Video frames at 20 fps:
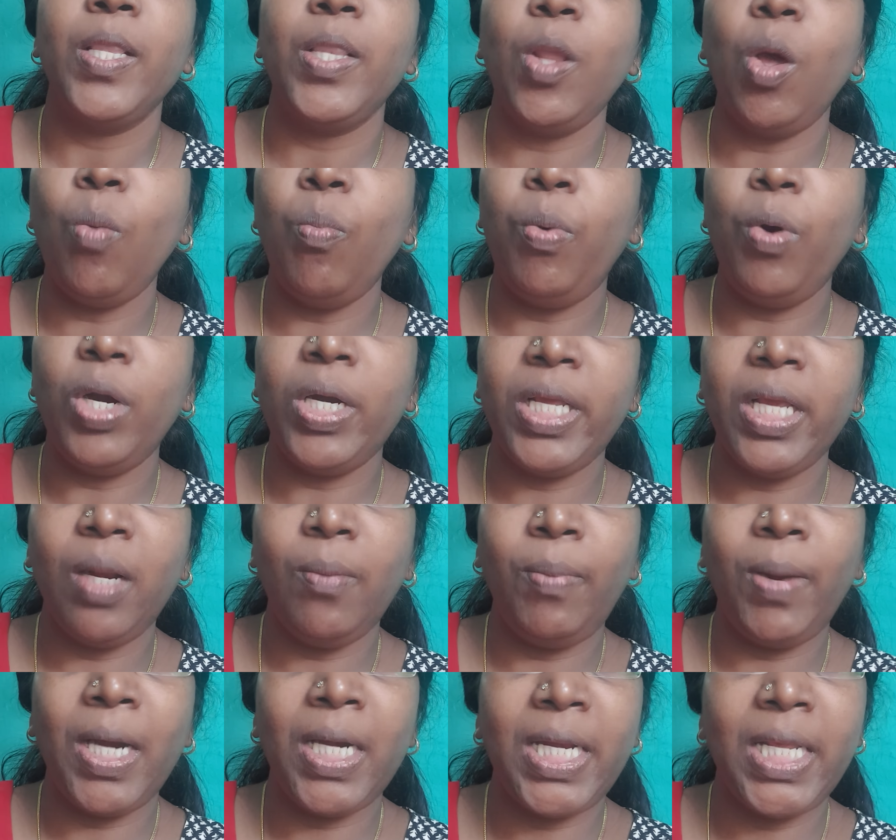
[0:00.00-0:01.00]
no
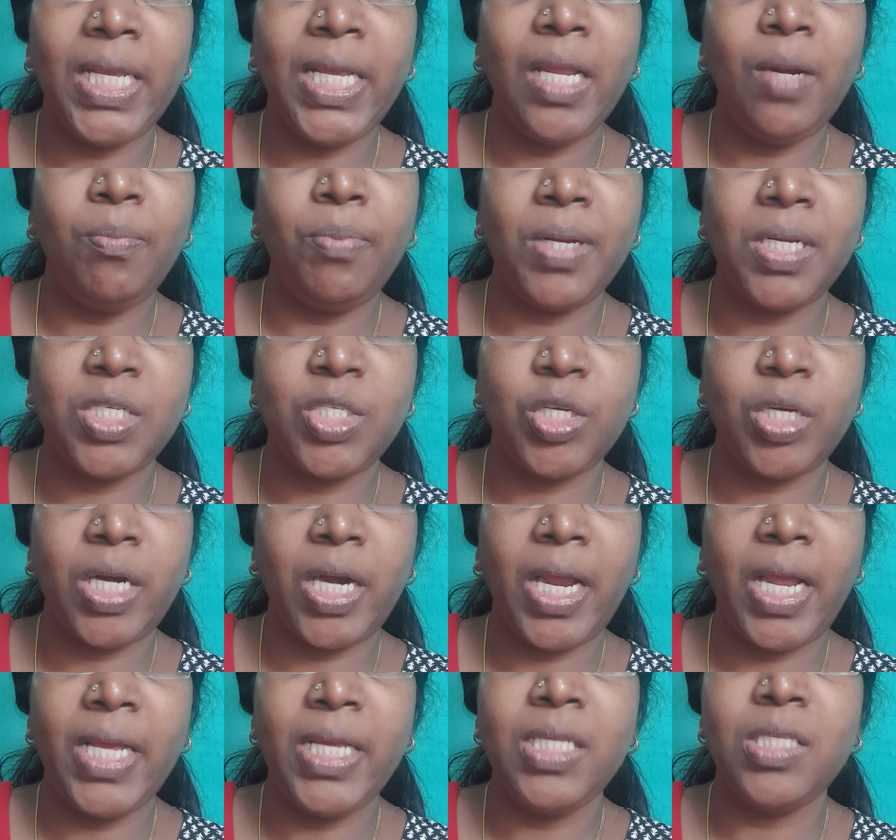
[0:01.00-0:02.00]
political party can
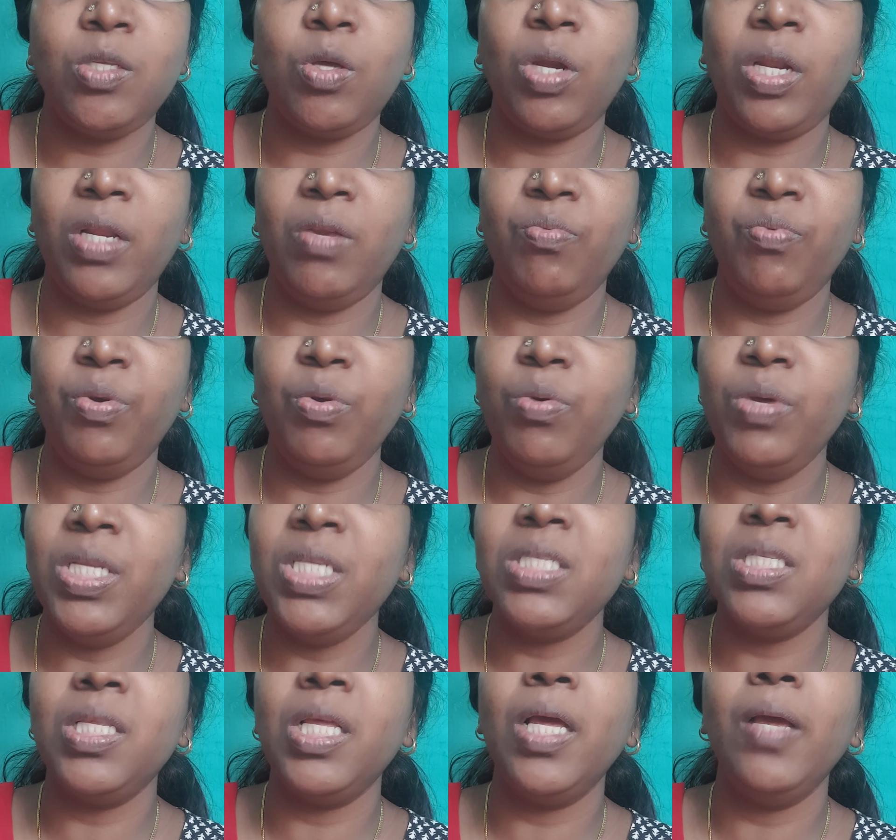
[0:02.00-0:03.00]
pressurize or
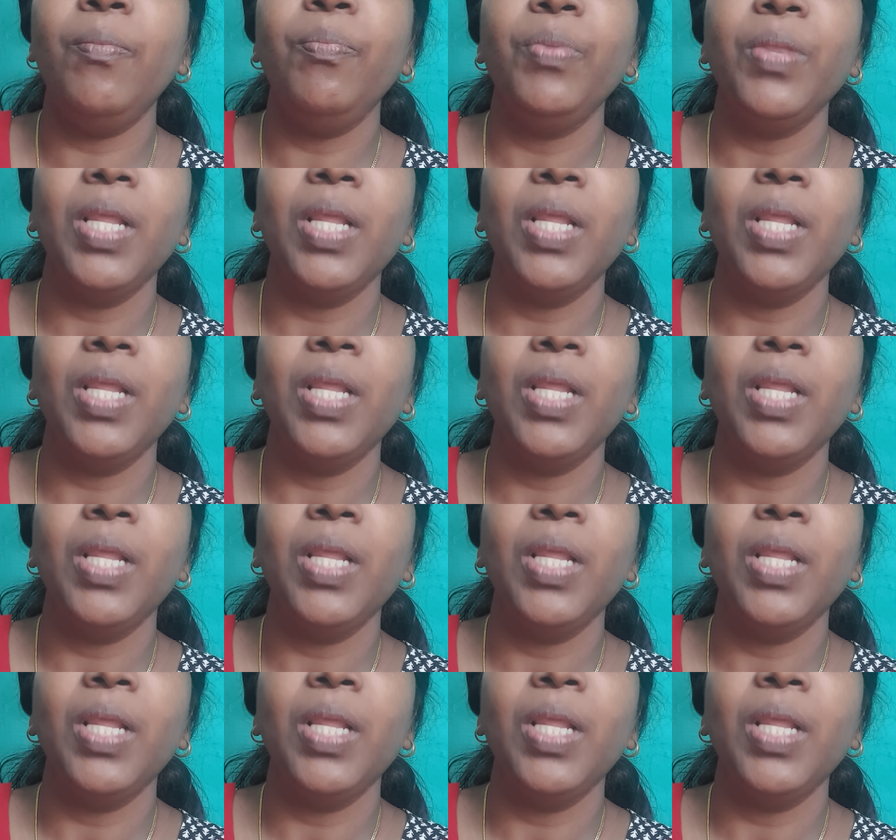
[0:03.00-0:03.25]
influence the